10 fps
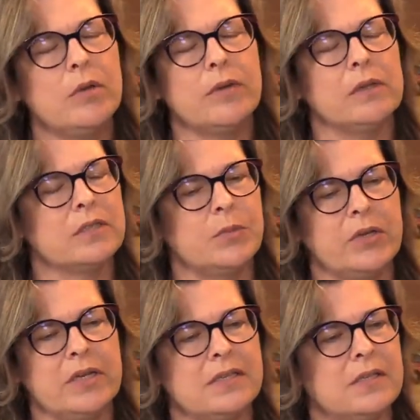all
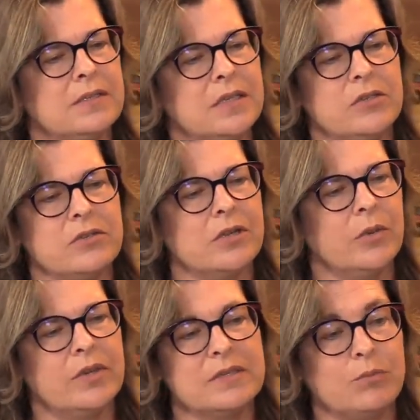experienced this. Teachers
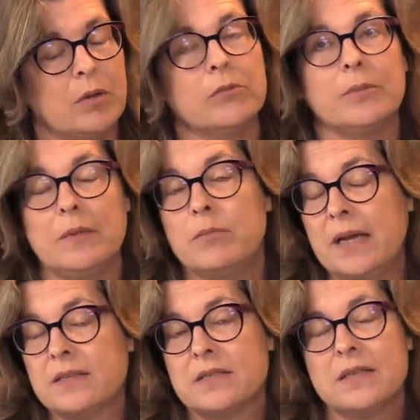know this probably
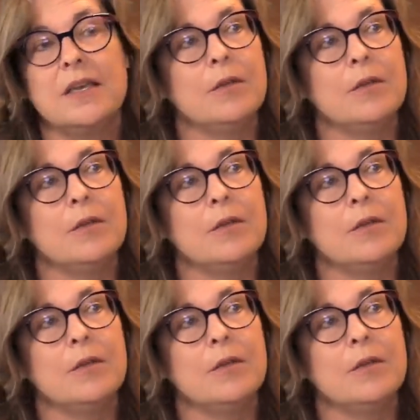best.